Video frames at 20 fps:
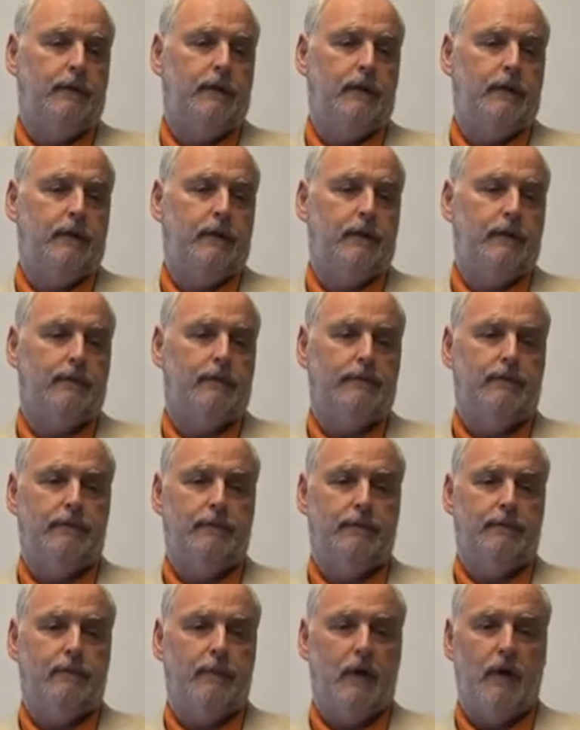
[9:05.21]
uh,
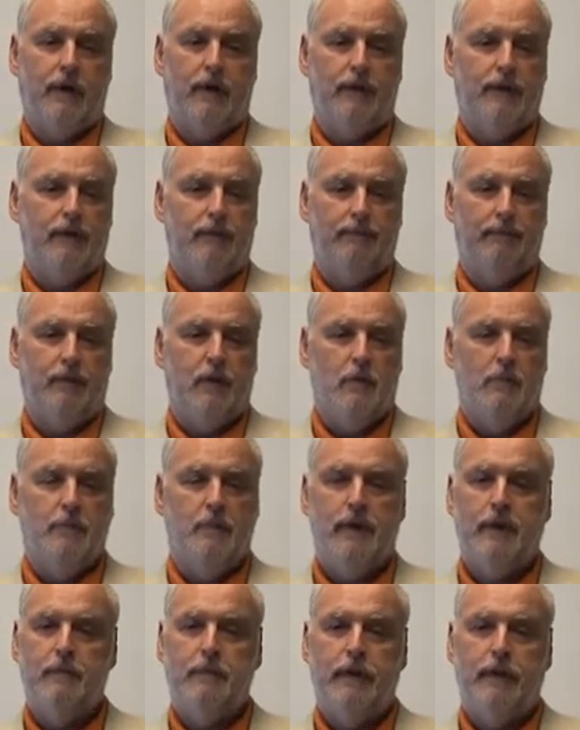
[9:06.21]

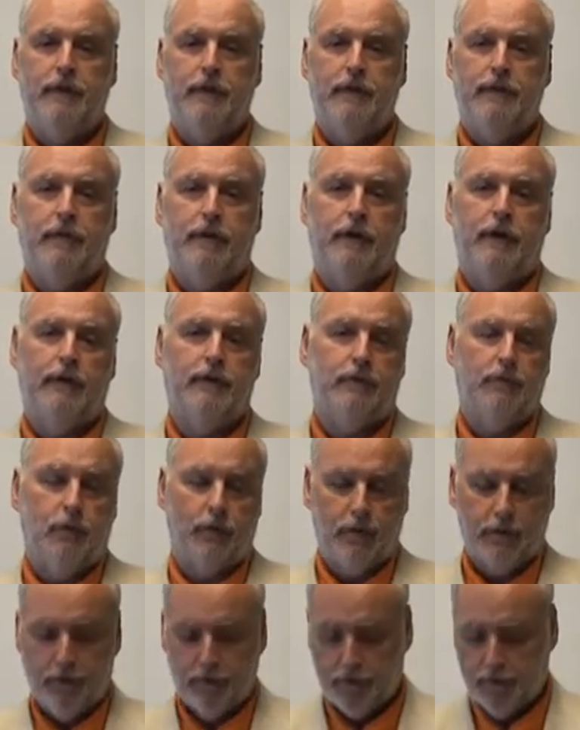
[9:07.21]
many, many different kinds of
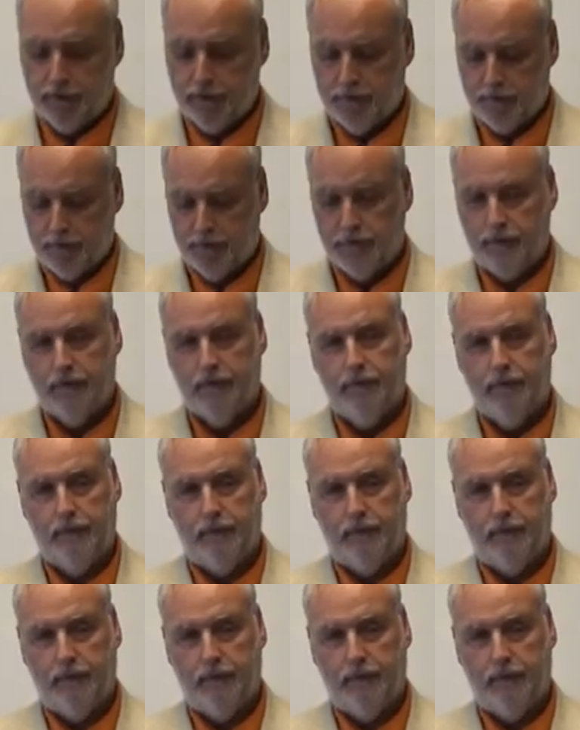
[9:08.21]
organizations.